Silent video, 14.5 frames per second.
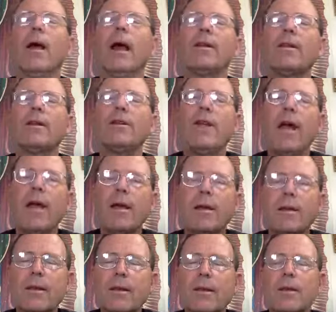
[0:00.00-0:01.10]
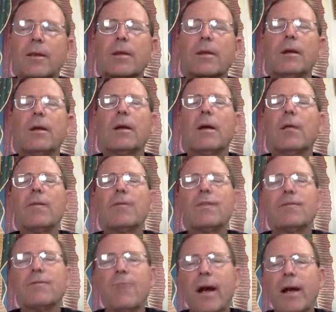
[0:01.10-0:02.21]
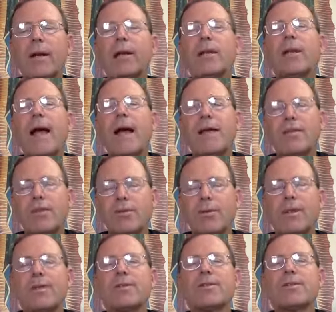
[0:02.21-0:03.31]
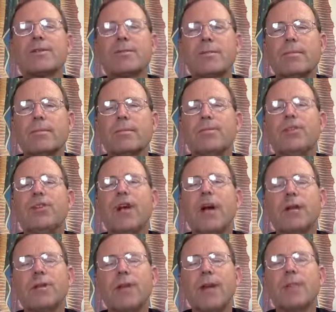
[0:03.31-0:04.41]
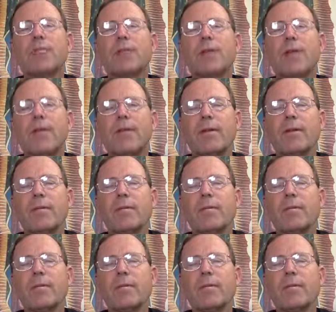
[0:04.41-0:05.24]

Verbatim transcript: at the death of his friend Lazarus, John chapter 11.